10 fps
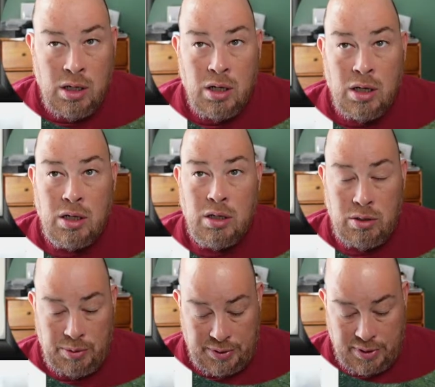
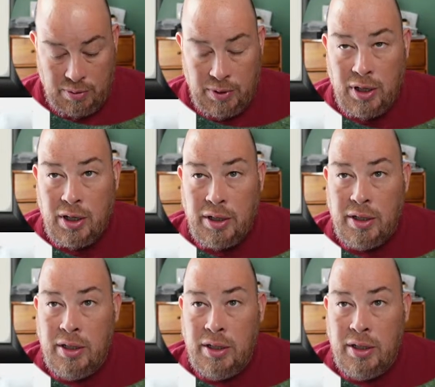Oh, what's going on?